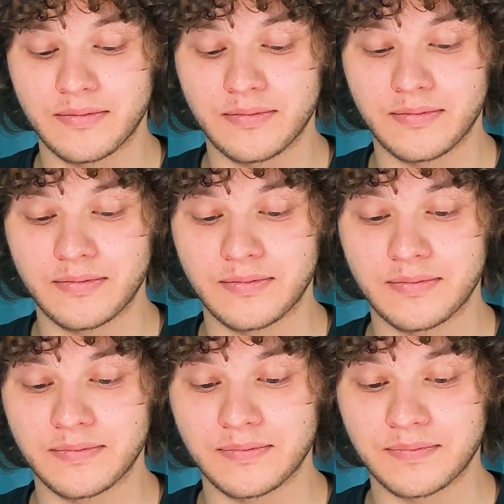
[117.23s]

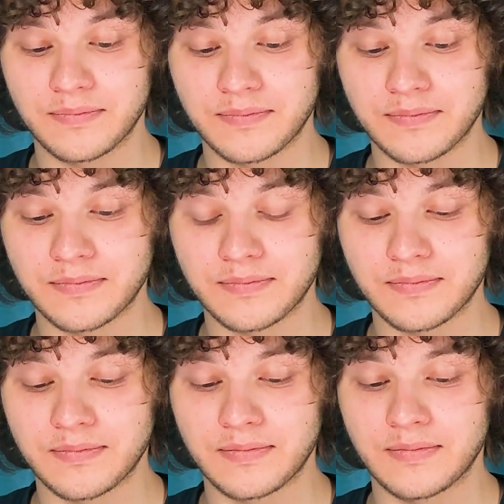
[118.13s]
Nothing is said.